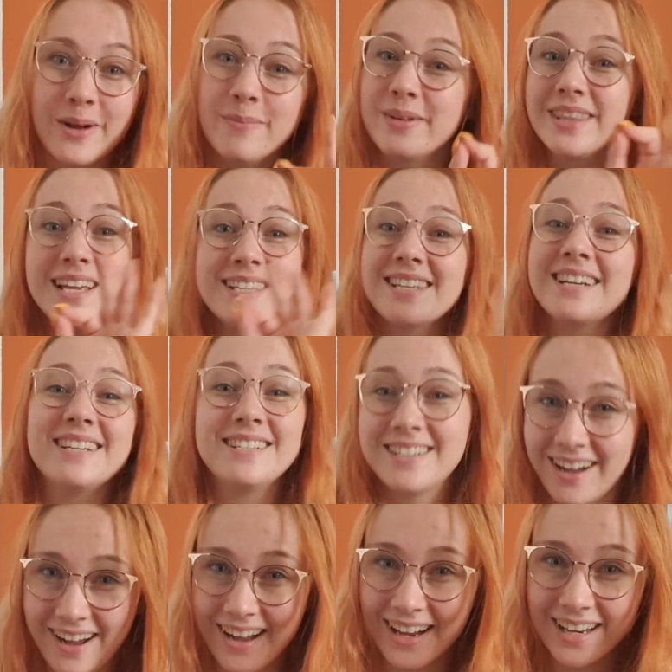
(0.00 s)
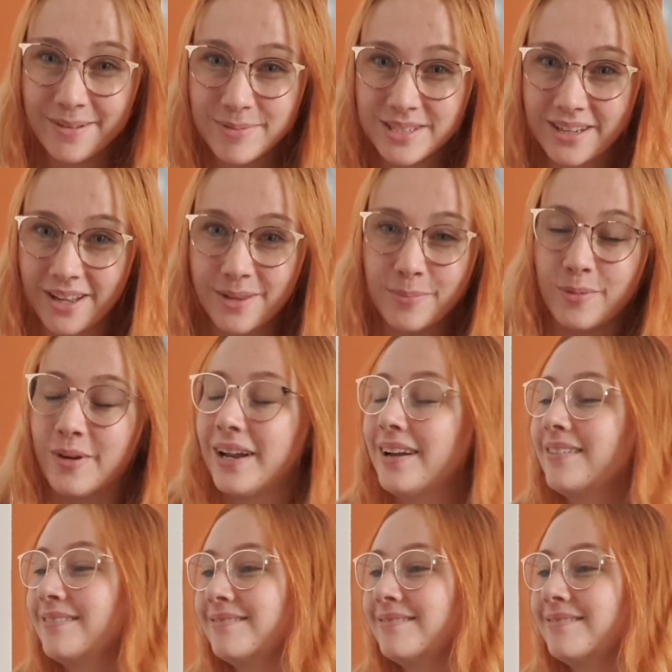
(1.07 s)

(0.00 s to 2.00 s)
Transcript: but that's entirely beside the point.